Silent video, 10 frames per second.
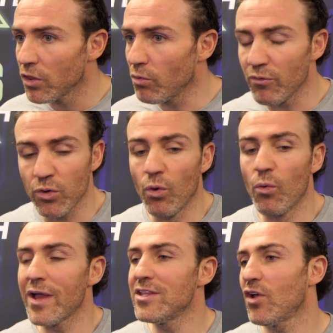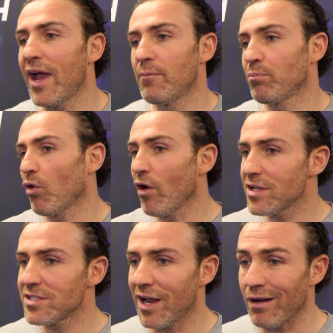The wins I had
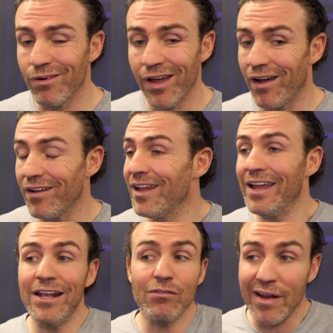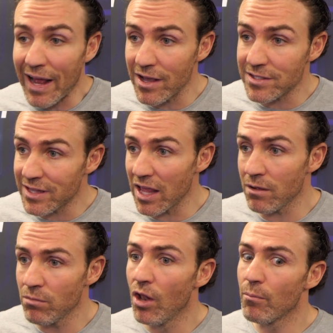prior to that where I nearly ran out of
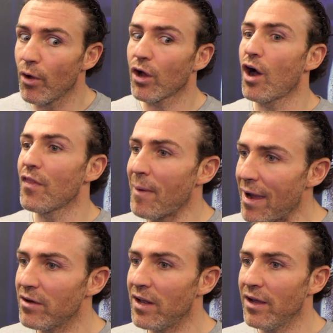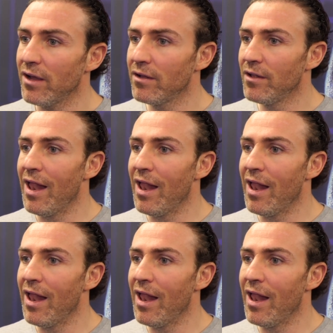steam, but I got them out of there.